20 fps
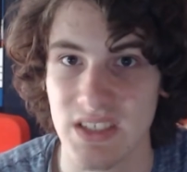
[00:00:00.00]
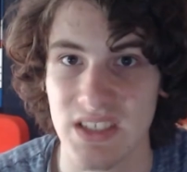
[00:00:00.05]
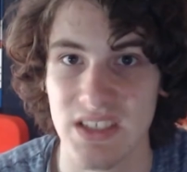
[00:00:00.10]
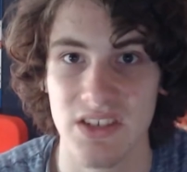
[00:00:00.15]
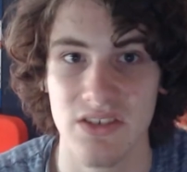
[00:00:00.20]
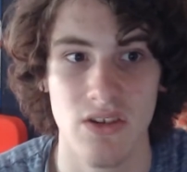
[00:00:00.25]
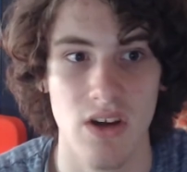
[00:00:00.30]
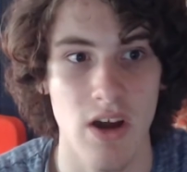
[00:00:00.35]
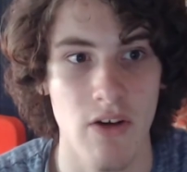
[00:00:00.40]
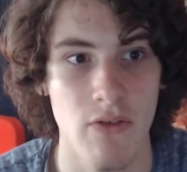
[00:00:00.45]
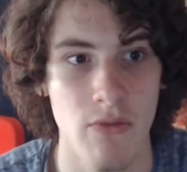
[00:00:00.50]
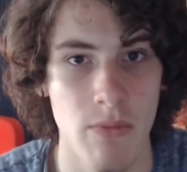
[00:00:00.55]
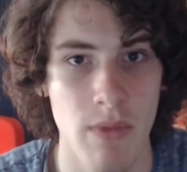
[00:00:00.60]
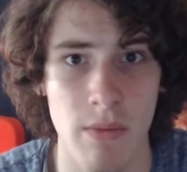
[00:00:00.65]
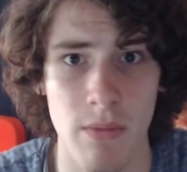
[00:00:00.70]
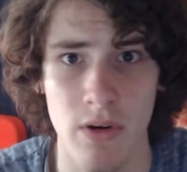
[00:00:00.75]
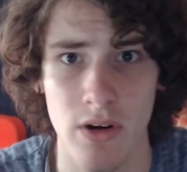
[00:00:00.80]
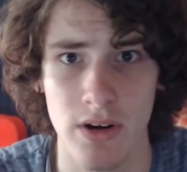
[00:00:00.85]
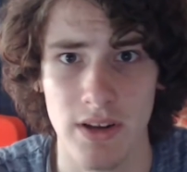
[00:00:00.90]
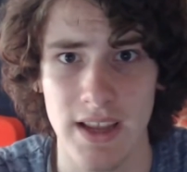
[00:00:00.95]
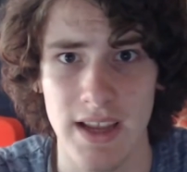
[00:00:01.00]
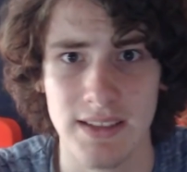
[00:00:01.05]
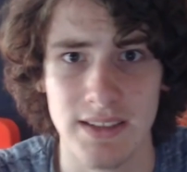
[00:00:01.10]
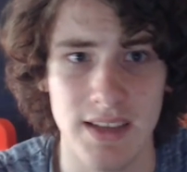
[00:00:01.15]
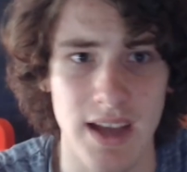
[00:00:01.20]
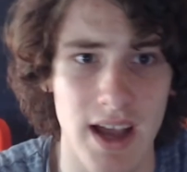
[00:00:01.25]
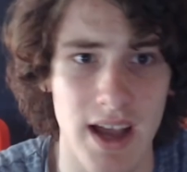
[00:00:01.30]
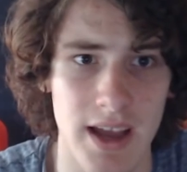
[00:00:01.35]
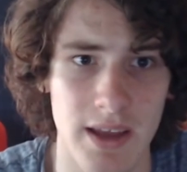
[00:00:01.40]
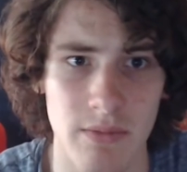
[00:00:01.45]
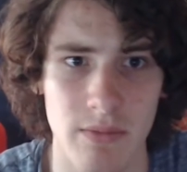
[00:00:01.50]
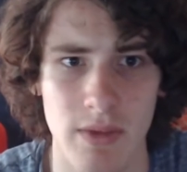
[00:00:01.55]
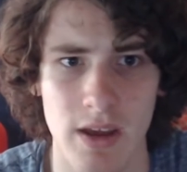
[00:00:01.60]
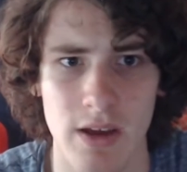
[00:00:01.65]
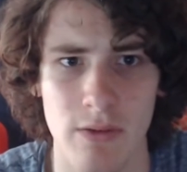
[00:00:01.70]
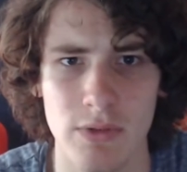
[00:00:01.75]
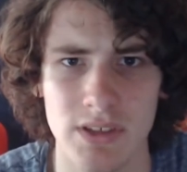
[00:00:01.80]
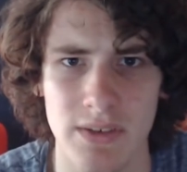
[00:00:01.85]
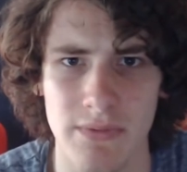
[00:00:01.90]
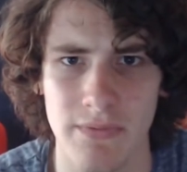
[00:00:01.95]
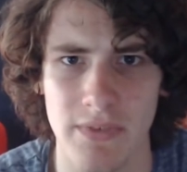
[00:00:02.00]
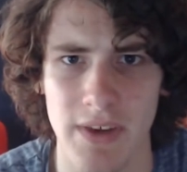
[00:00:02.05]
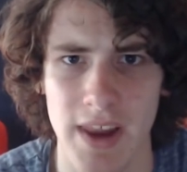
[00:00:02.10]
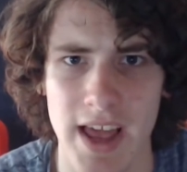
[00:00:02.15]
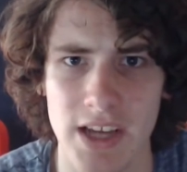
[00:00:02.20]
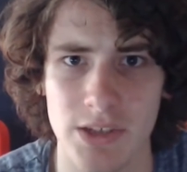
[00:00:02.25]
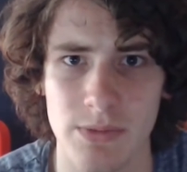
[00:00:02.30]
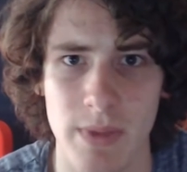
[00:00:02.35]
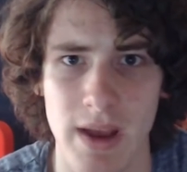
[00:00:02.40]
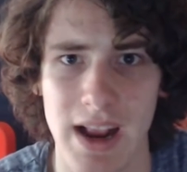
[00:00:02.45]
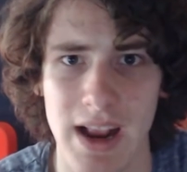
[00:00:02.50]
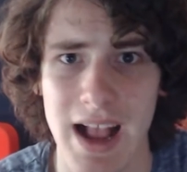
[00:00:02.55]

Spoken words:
I remember that time, it was a flashback.